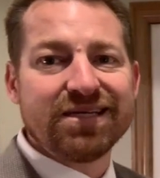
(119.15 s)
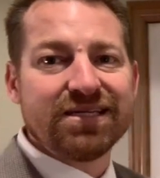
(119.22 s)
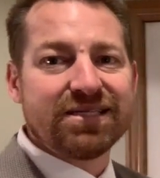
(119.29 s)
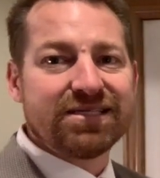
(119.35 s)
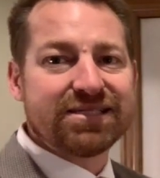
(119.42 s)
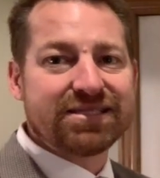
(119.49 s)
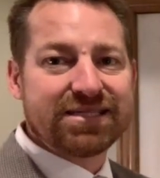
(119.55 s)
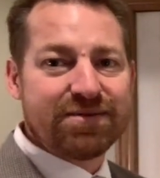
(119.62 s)

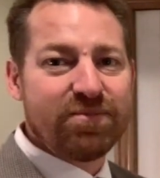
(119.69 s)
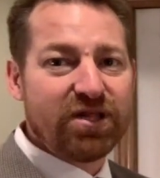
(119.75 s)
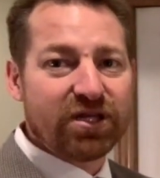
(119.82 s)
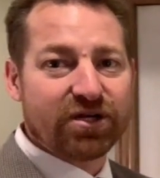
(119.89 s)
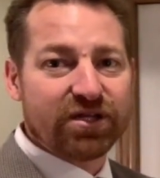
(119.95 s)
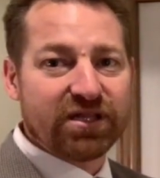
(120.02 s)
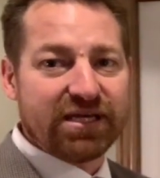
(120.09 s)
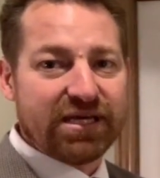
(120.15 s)

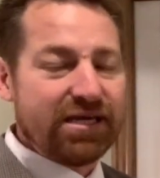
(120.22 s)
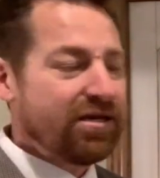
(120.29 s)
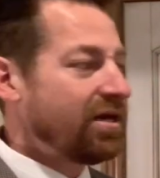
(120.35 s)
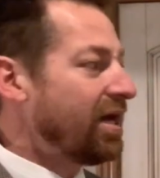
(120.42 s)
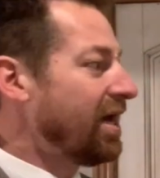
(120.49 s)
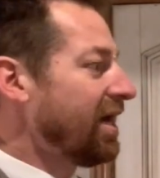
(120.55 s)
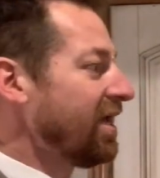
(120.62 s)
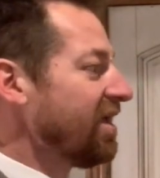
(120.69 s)
Similarly,
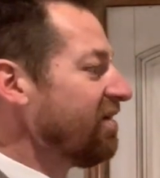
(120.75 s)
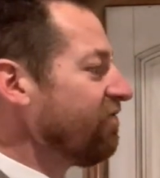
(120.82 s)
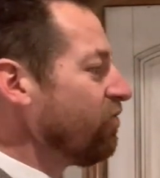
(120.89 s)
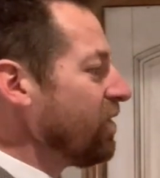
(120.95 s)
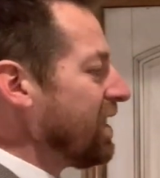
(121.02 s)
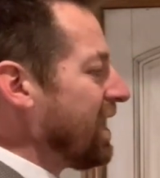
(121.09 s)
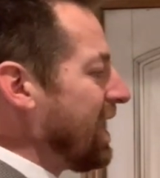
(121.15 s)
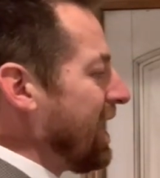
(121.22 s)
if
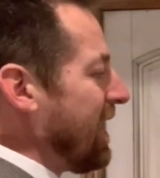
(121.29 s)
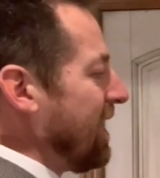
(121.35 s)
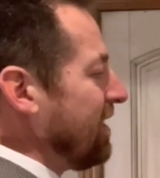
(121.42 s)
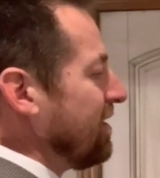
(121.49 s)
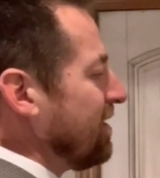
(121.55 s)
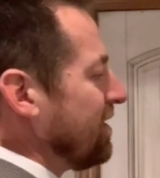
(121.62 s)
we had,